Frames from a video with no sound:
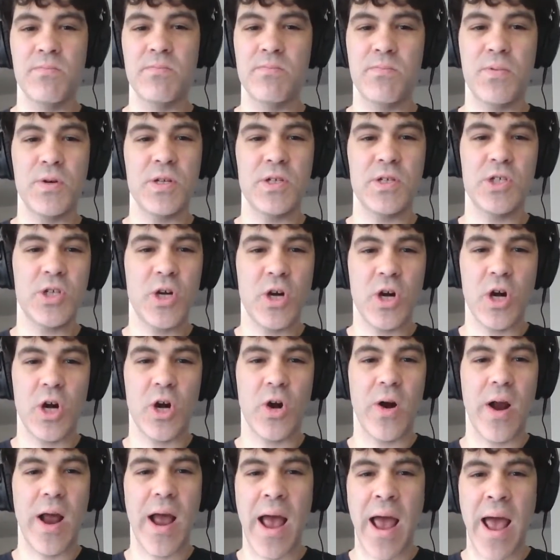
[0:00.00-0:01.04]
put a shirt
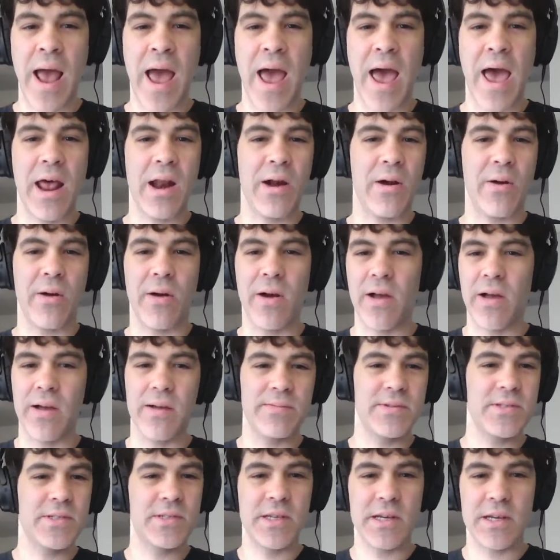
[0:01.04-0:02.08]
or hat or a
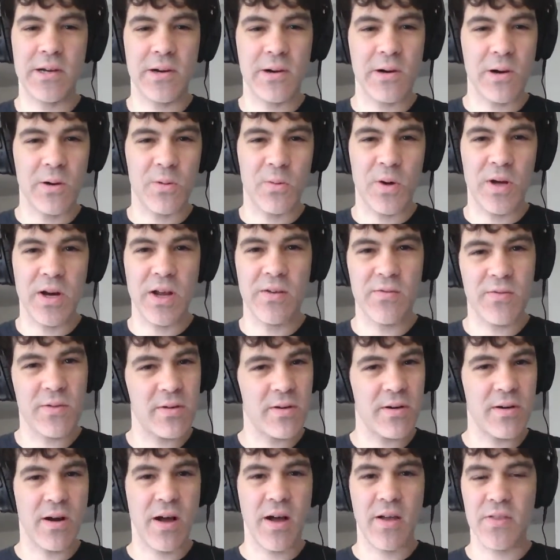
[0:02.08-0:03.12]
sticker or
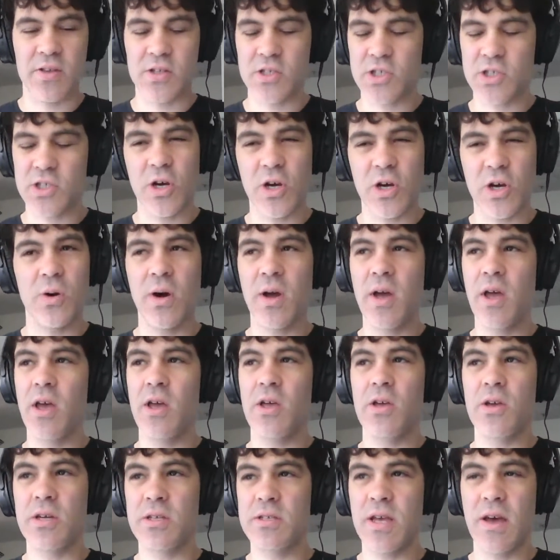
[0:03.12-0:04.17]
whatever on the show,
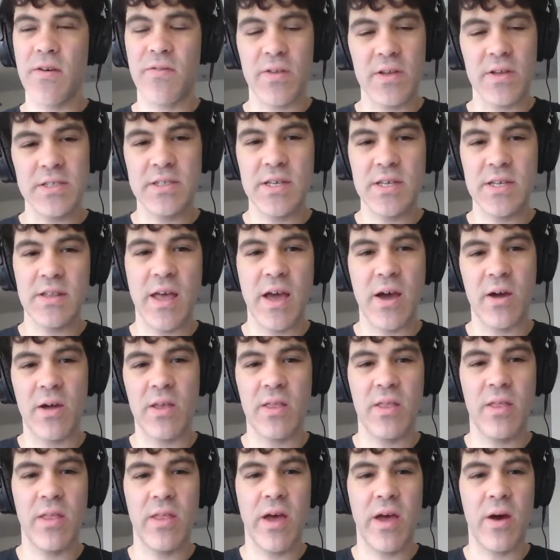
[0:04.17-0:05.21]
you can definitely send
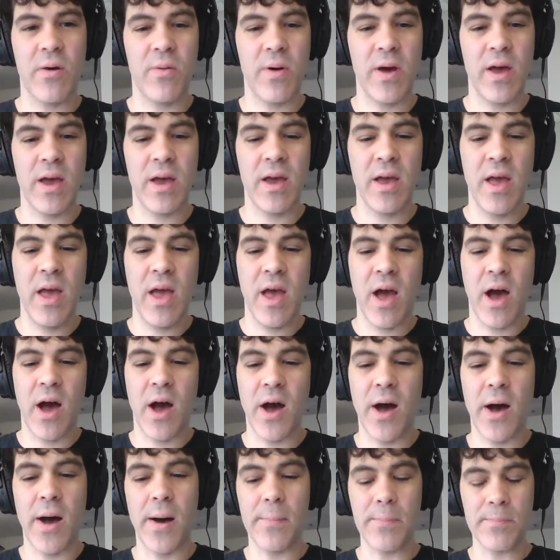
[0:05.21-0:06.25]
that way.
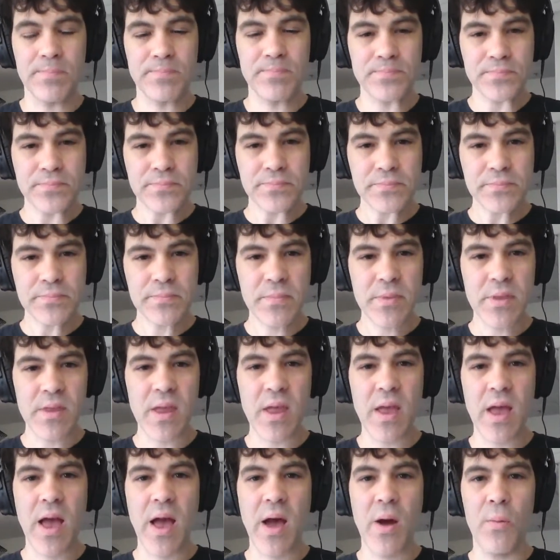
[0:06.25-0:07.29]

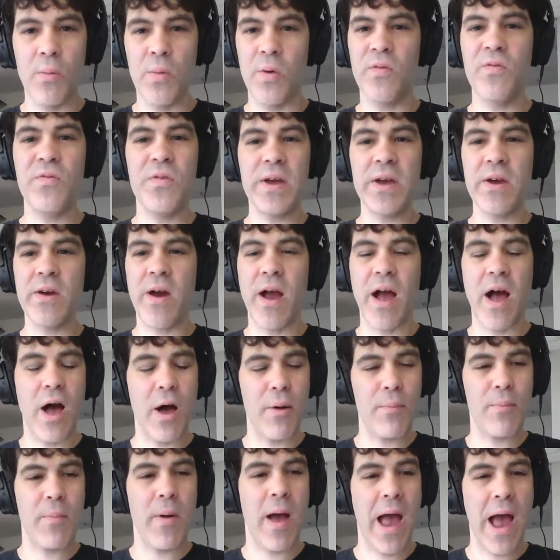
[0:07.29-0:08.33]
We'll figure out
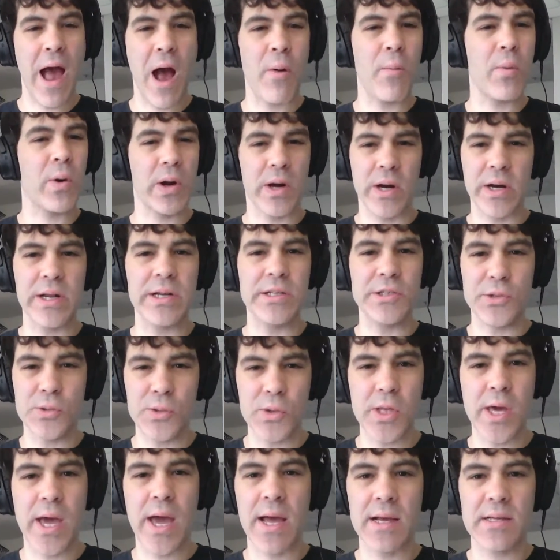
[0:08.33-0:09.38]
how we're going to do
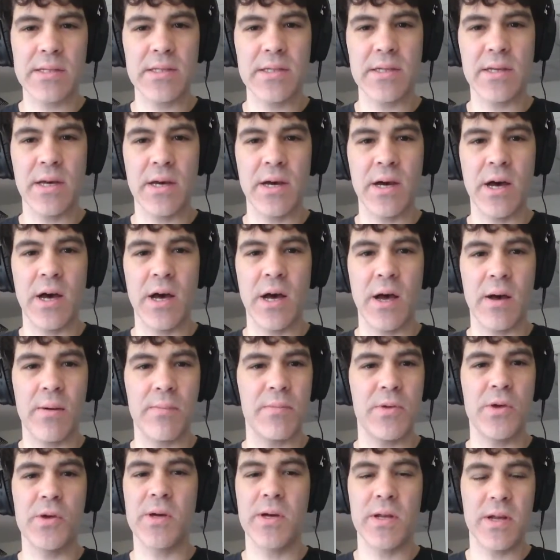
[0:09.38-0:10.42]
that.
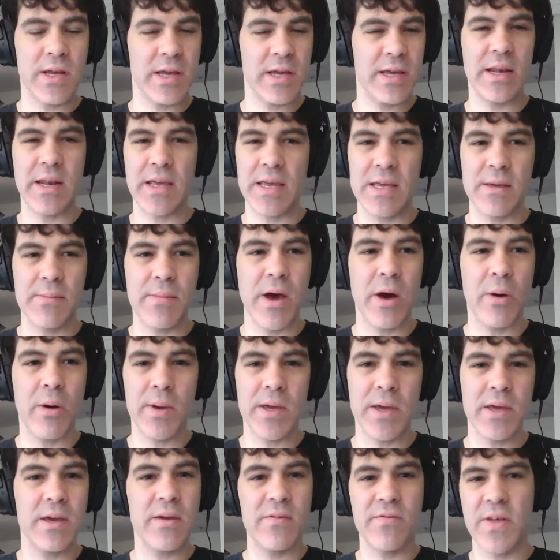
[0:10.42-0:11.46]
You can, again, email
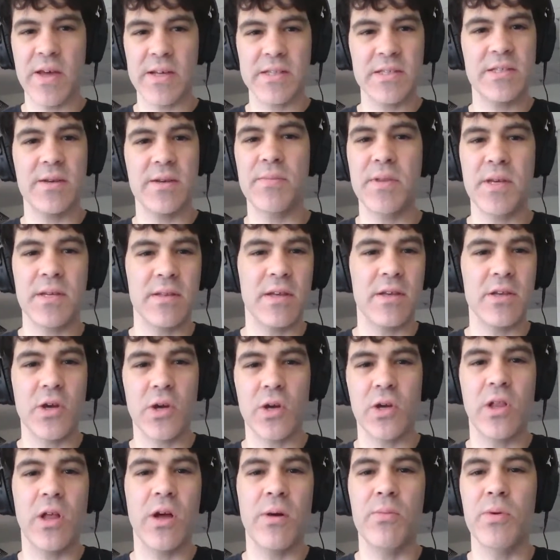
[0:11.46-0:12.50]
me if that's something that
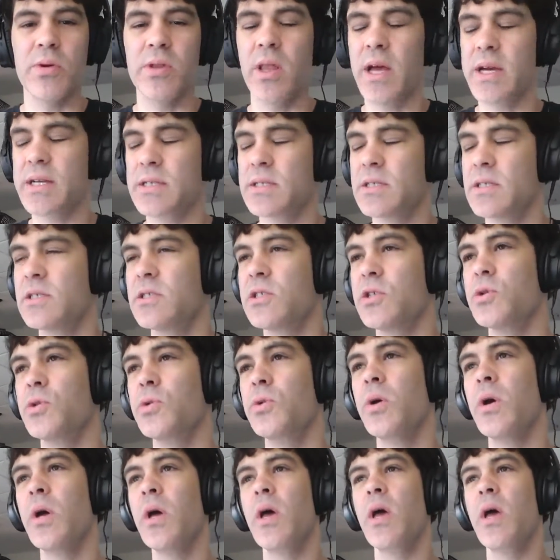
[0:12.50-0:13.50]
your club would like to do.